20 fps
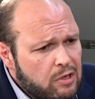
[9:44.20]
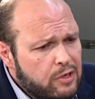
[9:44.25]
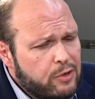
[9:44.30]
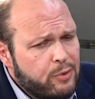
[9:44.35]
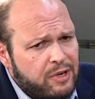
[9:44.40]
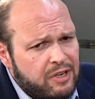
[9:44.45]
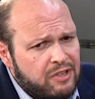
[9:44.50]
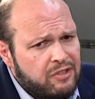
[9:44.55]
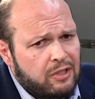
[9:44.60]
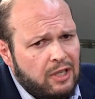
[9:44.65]

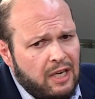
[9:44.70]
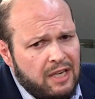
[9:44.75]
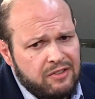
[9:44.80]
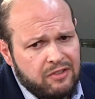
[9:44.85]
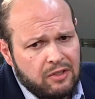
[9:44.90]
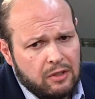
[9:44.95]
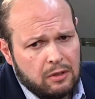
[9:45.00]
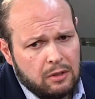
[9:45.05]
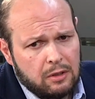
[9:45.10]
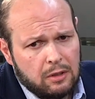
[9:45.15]

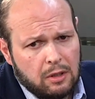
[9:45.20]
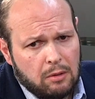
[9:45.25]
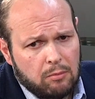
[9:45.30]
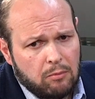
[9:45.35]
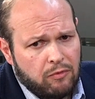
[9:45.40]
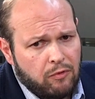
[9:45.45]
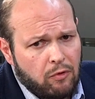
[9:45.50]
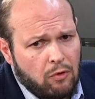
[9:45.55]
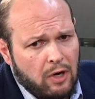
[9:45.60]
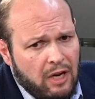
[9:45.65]
criticizing them
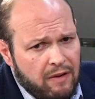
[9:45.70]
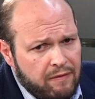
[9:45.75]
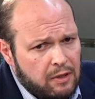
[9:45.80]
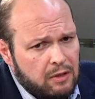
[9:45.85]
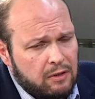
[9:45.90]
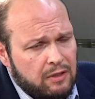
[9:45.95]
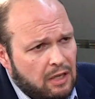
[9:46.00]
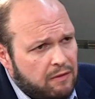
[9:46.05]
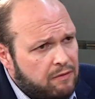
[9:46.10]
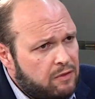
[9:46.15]
for having
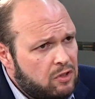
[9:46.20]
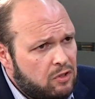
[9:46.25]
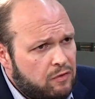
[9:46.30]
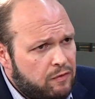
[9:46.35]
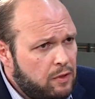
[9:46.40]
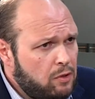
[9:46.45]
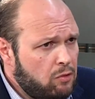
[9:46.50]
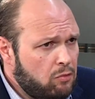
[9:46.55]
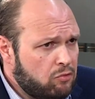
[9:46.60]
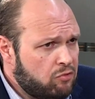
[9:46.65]
diverse
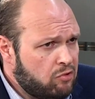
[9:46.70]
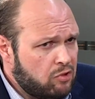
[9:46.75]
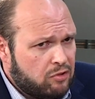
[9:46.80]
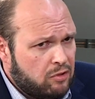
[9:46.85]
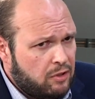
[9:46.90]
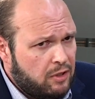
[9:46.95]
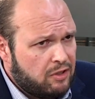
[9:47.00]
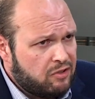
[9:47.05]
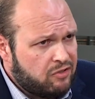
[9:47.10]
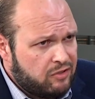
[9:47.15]
views is
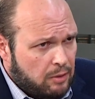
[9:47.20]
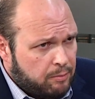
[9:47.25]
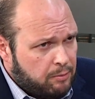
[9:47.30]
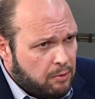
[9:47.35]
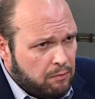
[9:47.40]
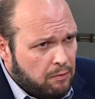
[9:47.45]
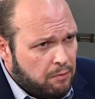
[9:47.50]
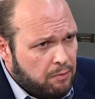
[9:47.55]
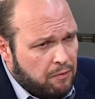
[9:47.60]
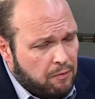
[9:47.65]

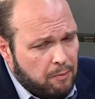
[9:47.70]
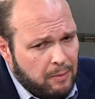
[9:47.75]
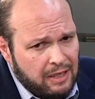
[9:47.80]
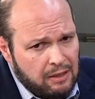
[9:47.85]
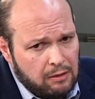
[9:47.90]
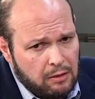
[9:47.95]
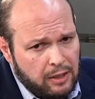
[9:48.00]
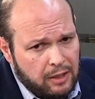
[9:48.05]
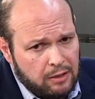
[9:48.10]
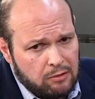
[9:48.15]
unacceptable from my
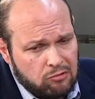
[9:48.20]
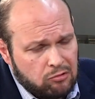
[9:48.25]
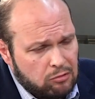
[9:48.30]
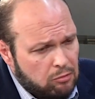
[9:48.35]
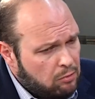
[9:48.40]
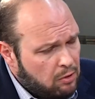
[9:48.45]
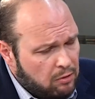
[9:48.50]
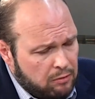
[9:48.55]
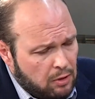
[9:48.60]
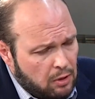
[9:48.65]
lens. So
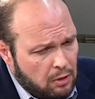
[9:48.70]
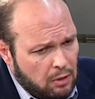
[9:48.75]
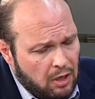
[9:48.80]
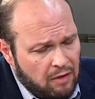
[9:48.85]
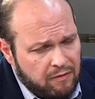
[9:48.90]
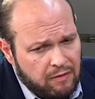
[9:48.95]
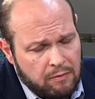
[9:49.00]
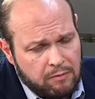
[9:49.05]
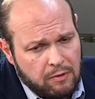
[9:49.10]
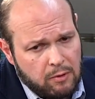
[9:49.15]
they, they
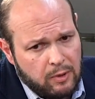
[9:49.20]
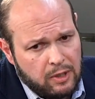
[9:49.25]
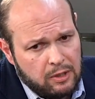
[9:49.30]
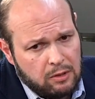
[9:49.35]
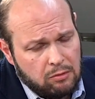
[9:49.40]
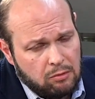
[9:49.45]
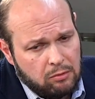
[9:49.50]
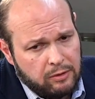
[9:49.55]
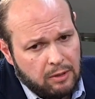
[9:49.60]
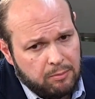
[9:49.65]
have every right
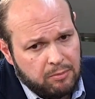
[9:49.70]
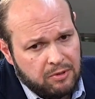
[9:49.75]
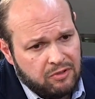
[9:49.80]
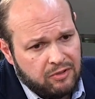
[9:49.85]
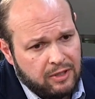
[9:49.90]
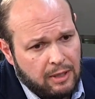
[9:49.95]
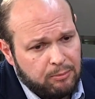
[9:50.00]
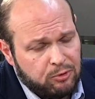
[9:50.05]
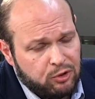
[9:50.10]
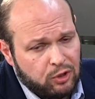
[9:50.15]
to hold that
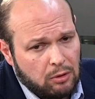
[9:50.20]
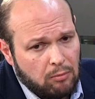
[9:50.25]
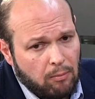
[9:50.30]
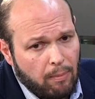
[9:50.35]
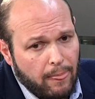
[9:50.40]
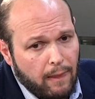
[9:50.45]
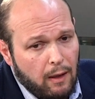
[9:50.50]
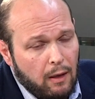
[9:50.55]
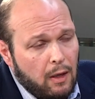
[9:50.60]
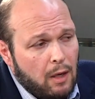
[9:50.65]
perception.
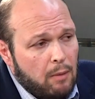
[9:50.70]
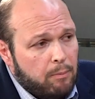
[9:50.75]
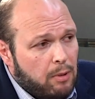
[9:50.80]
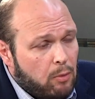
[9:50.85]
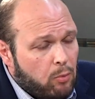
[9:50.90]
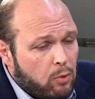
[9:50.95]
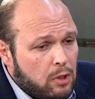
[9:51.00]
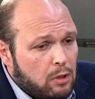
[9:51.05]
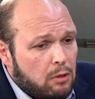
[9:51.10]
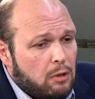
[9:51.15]
But
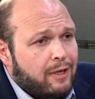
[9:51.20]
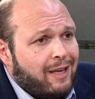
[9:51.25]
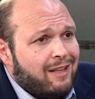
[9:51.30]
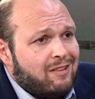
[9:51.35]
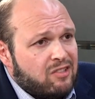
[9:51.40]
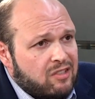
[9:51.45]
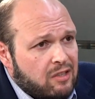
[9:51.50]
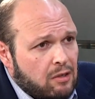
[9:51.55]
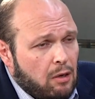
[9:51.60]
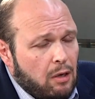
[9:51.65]
when you look at
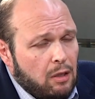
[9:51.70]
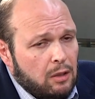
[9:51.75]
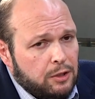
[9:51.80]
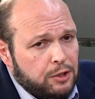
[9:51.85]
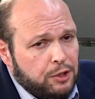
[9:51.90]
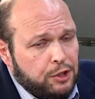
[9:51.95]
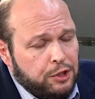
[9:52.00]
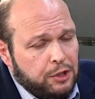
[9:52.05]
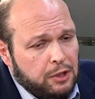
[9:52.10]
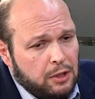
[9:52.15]

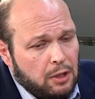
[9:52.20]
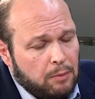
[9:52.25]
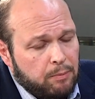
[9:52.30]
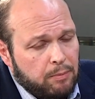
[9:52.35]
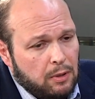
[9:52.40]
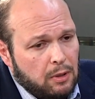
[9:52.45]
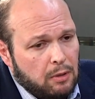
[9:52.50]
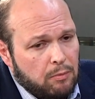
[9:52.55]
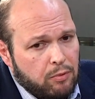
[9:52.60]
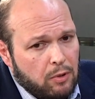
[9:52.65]
scholarship,
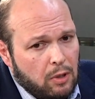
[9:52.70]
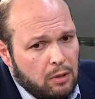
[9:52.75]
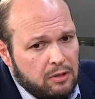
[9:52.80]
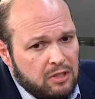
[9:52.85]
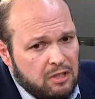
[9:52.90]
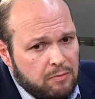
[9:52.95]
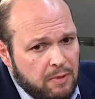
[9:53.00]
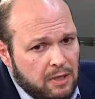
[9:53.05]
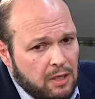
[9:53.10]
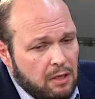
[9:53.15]
uh, broadly
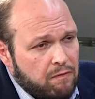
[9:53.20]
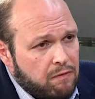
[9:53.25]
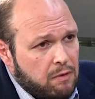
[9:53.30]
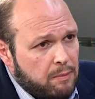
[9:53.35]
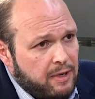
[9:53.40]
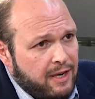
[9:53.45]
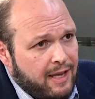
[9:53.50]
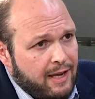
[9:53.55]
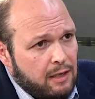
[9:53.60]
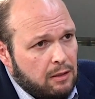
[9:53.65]
speaking, from
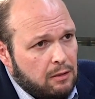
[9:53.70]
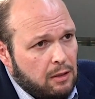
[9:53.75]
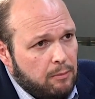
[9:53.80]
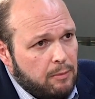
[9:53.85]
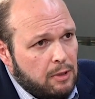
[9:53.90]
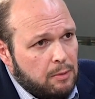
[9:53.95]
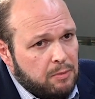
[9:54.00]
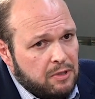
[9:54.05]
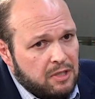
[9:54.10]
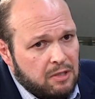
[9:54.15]
an
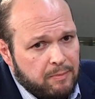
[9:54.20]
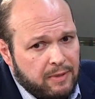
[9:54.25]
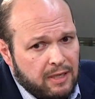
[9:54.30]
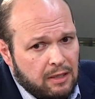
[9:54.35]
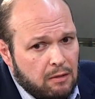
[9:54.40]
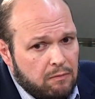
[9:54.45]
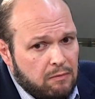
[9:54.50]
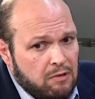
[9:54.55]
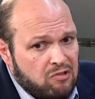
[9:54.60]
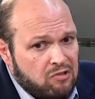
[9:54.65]
academic
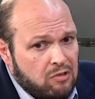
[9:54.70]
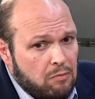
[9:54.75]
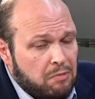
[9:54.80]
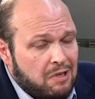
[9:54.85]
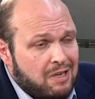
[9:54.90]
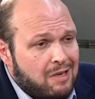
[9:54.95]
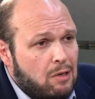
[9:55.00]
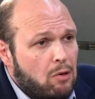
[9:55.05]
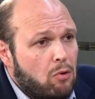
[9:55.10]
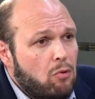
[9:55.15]
perspective, there should be
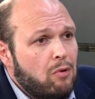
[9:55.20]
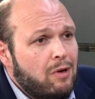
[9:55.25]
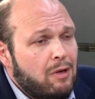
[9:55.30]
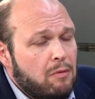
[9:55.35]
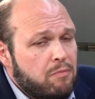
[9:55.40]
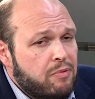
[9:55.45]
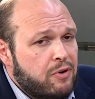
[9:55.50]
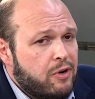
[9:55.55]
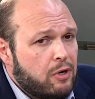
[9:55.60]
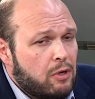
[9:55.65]
no
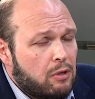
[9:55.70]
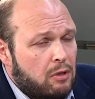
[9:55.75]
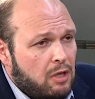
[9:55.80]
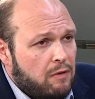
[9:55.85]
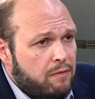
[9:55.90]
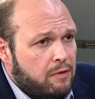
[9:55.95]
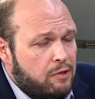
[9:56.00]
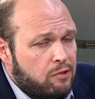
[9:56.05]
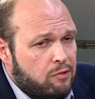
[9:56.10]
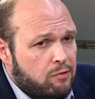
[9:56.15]
empirical
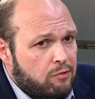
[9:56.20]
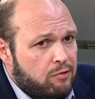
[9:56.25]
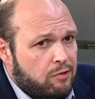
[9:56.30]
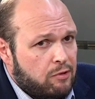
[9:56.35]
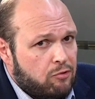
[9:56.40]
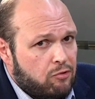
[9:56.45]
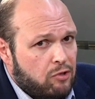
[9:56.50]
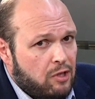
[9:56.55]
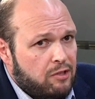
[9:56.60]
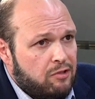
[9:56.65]
evidence to
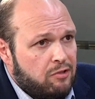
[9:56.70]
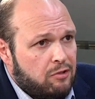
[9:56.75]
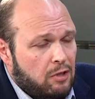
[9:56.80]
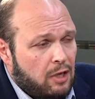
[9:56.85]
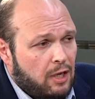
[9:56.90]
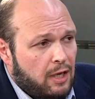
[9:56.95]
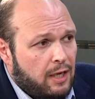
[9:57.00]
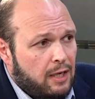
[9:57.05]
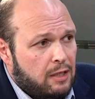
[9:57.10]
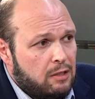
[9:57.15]
suggest
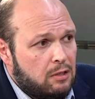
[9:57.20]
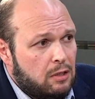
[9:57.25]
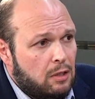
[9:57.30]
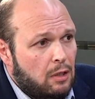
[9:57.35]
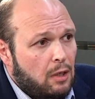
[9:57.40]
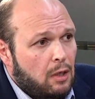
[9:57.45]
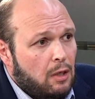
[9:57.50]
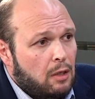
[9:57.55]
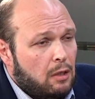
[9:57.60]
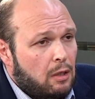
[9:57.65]
that
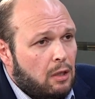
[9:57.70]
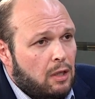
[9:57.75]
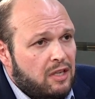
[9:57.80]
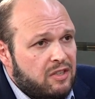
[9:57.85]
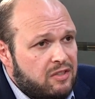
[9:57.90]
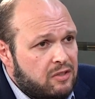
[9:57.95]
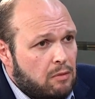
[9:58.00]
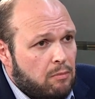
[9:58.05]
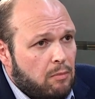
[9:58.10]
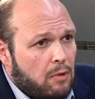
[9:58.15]

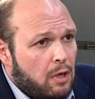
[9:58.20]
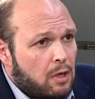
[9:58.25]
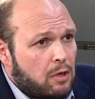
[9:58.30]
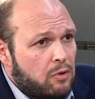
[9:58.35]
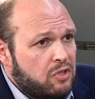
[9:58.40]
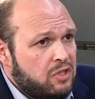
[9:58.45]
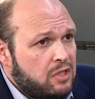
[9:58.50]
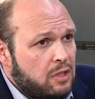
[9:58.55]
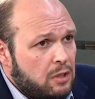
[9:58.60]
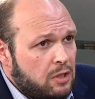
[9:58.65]
less
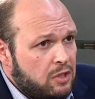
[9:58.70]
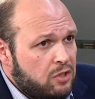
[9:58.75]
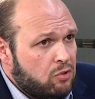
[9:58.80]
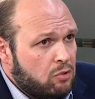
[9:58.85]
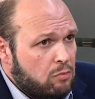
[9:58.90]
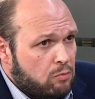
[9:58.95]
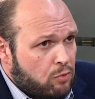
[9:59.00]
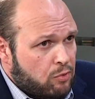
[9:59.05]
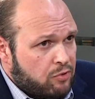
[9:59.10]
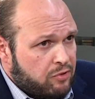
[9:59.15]
democracy leads to
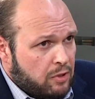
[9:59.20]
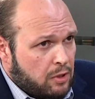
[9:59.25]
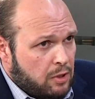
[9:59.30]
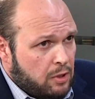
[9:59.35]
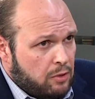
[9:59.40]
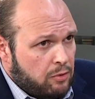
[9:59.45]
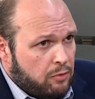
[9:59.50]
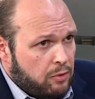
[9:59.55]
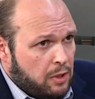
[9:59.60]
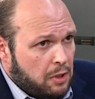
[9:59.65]
more
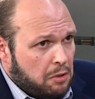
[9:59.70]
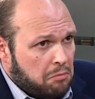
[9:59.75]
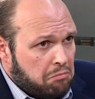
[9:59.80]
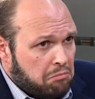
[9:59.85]
security.